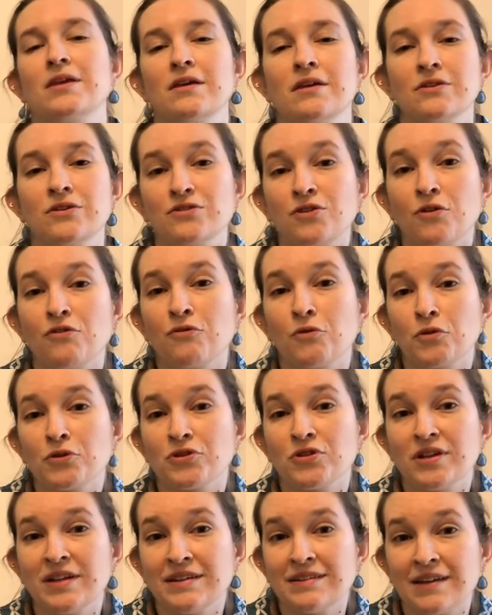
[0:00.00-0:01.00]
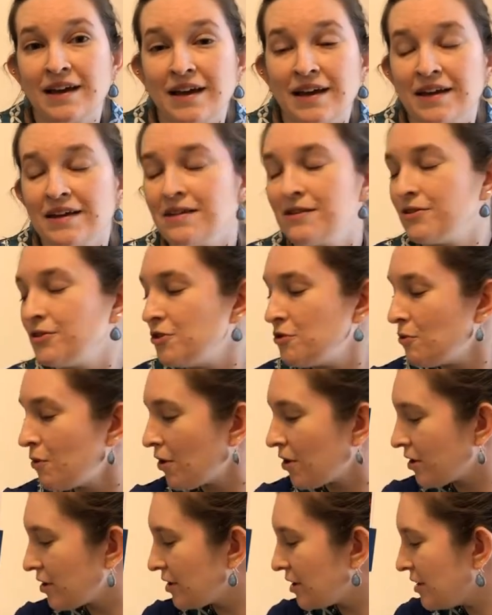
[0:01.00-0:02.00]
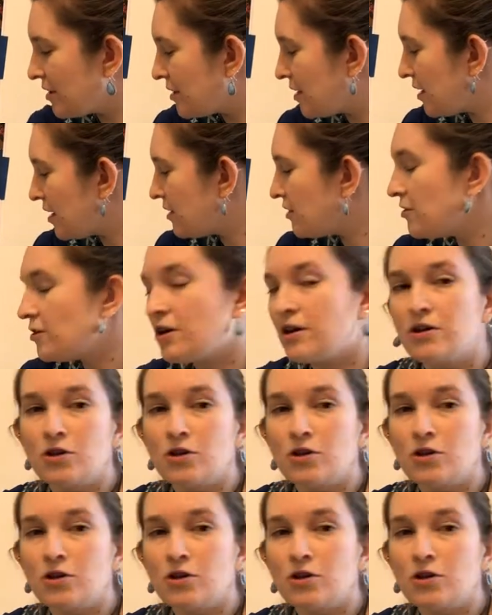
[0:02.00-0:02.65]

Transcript: So for today, you are going to need